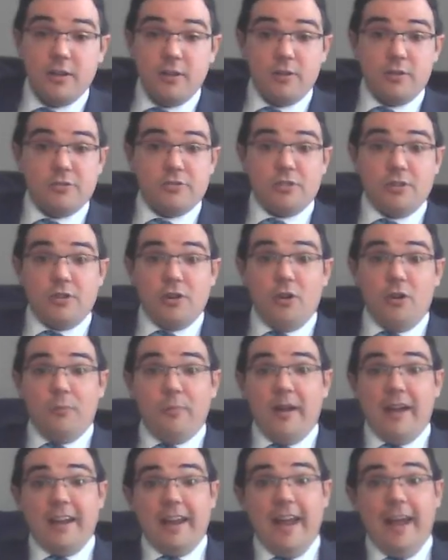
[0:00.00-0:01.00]
You should know it
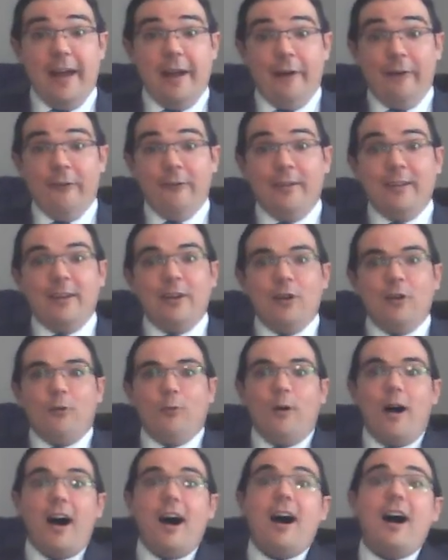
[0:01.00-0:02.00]
by now.
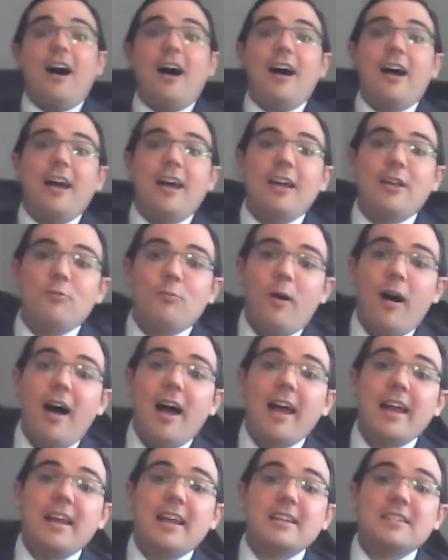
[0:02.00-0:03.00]
Wide,
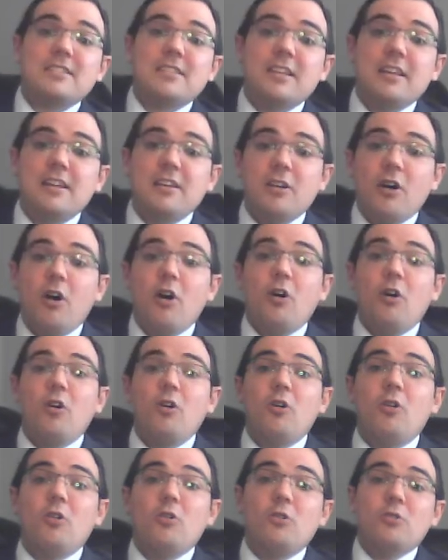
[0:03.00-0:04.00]
wide as the
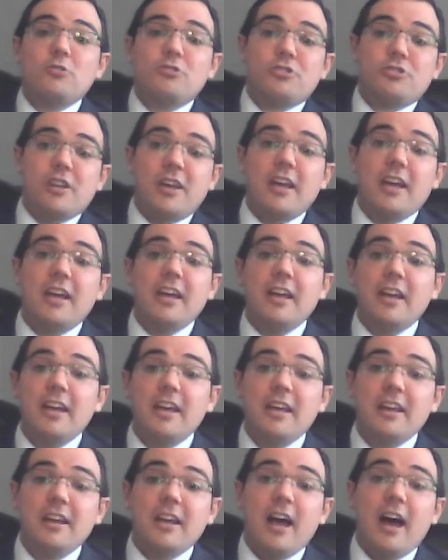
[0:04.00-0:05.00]

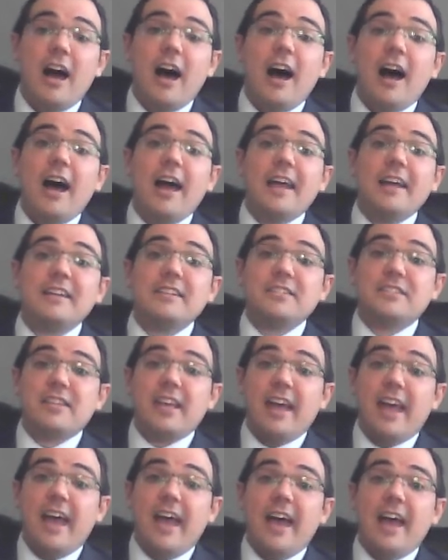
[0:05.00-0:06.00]
ocean, high as the
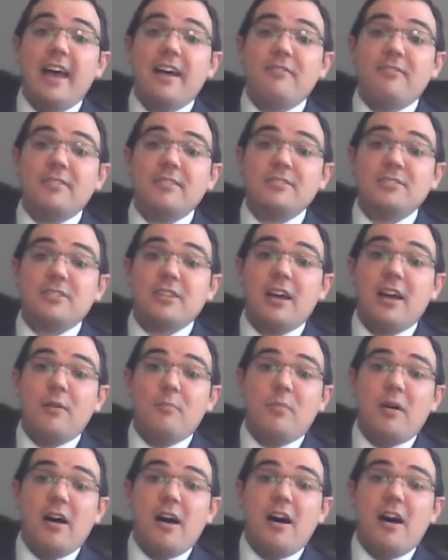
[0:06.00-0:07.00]
heavens
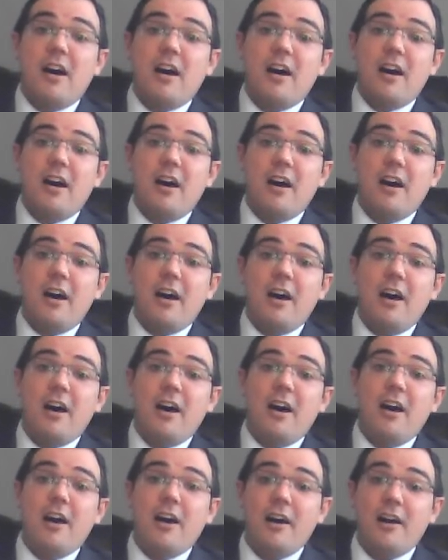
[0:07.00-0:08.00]

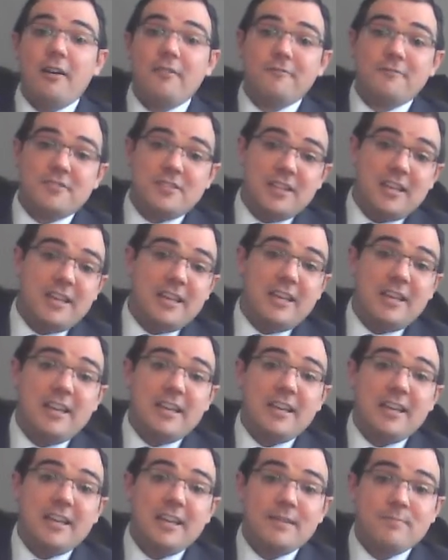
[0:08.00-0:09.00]
above.
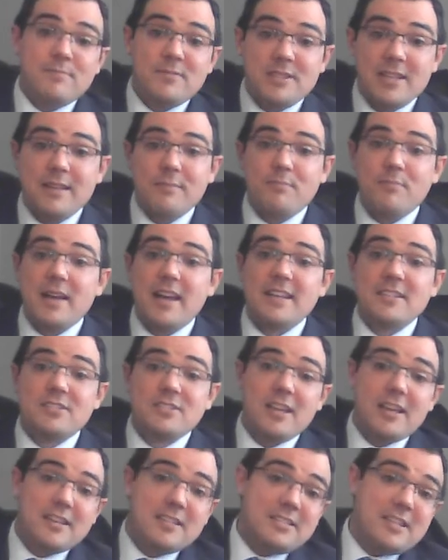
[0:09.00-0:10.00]
Deep, deep as
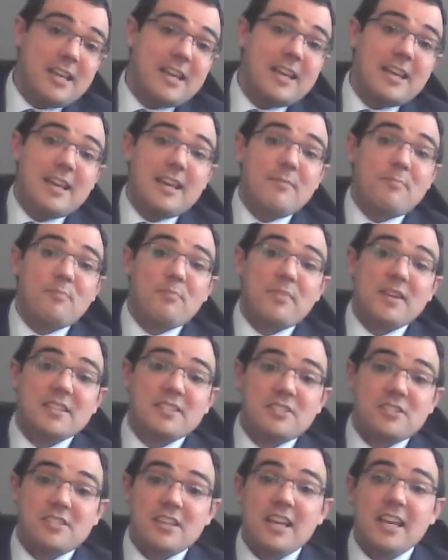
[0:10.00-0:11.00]
the
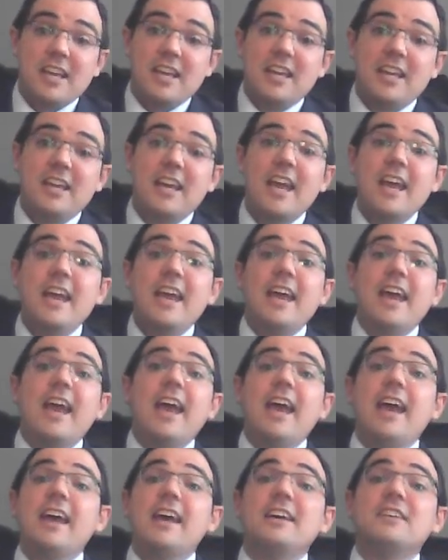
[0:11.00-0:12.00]
deepest sea
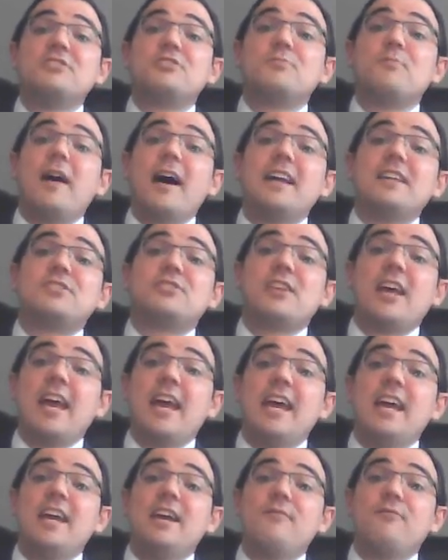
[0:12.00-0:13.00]
is my
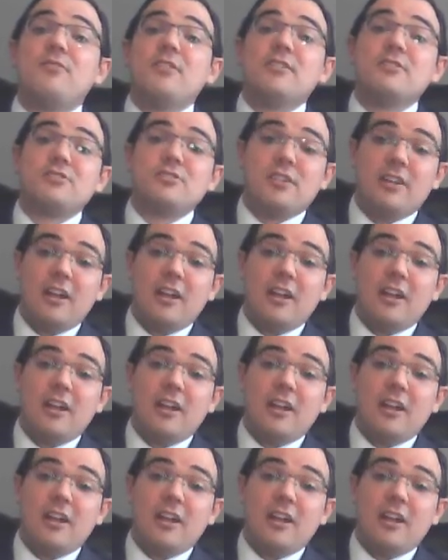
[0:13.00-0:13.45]
Savior's